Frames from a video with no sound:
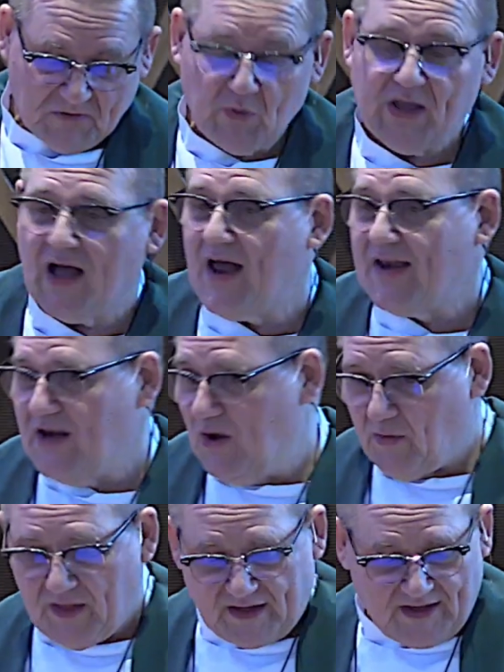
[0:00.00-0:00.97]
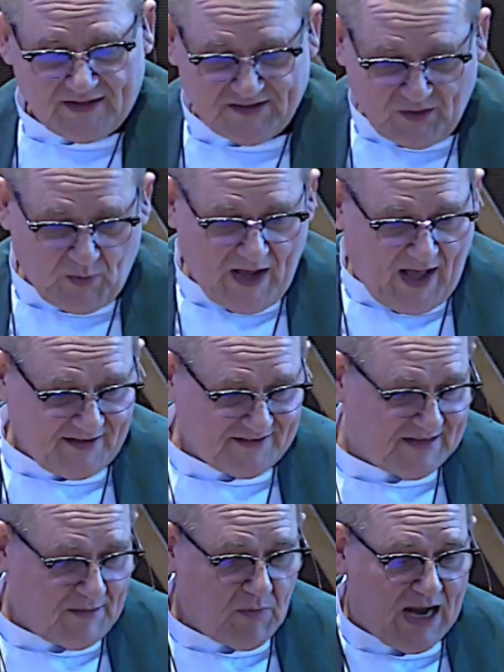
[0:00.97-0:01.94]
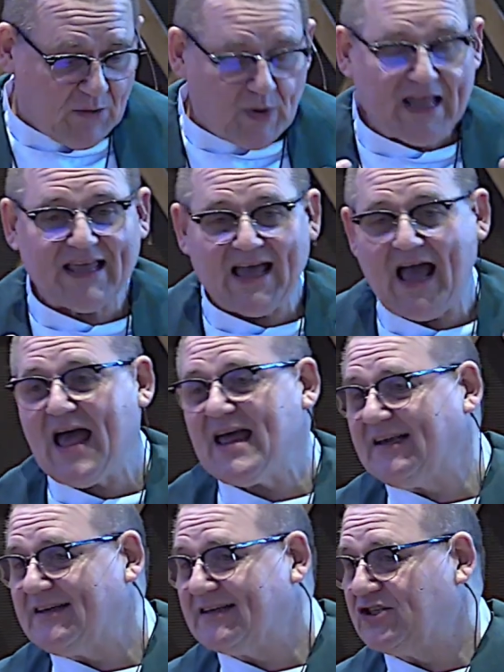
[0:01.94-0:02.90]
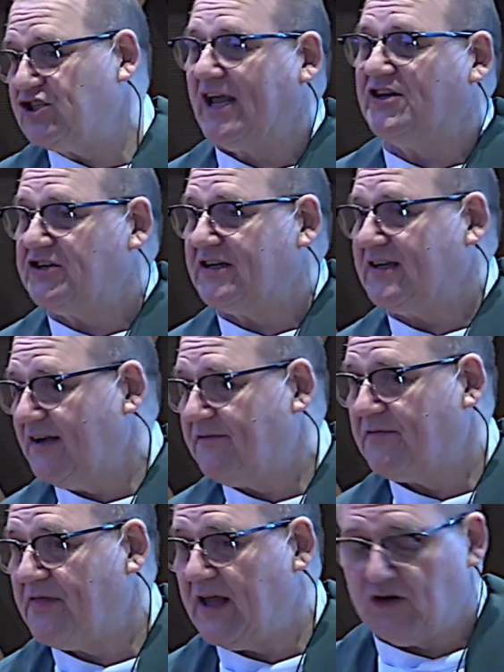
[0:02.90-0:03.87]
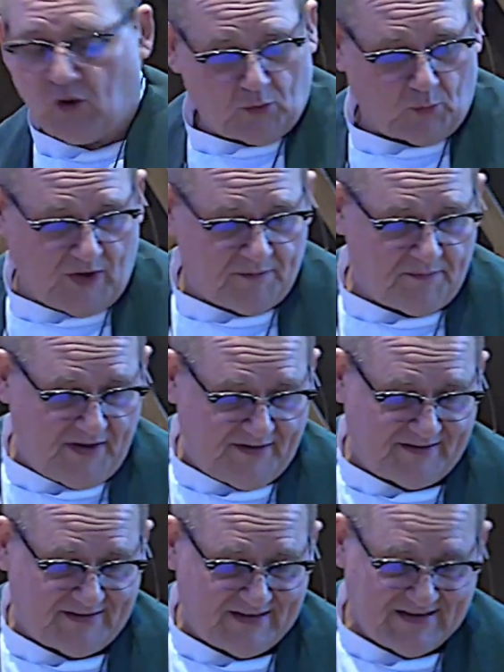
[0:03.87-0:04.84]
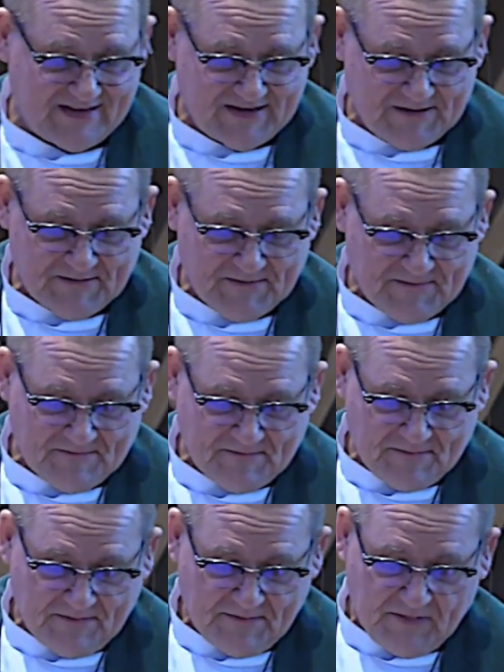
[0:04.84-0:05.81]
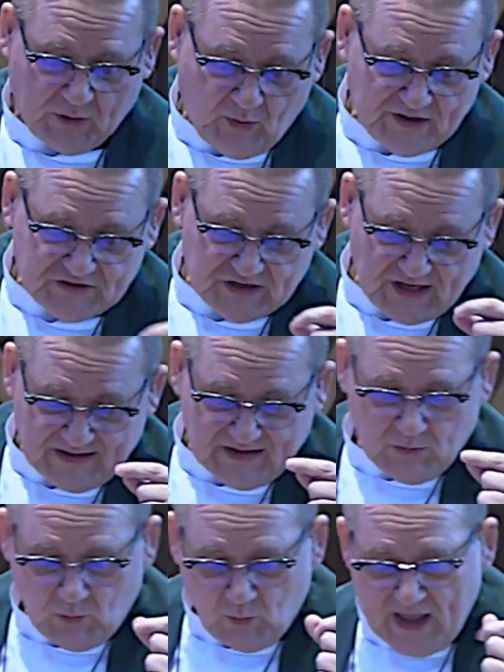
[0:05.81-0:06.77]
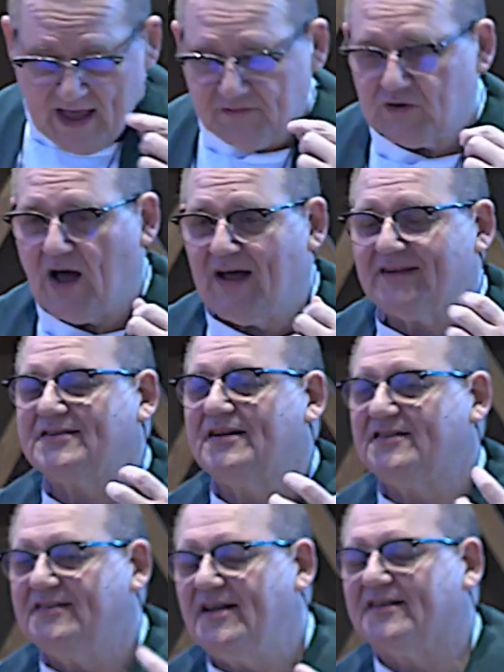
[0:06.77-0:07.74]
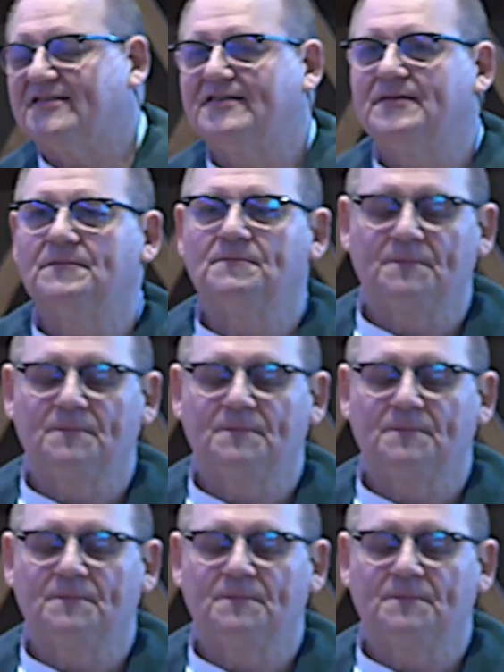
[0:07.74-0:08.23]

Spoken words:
We can't know that until we ask them, and we can't change it if they don't want peace. The question we have to ask is this: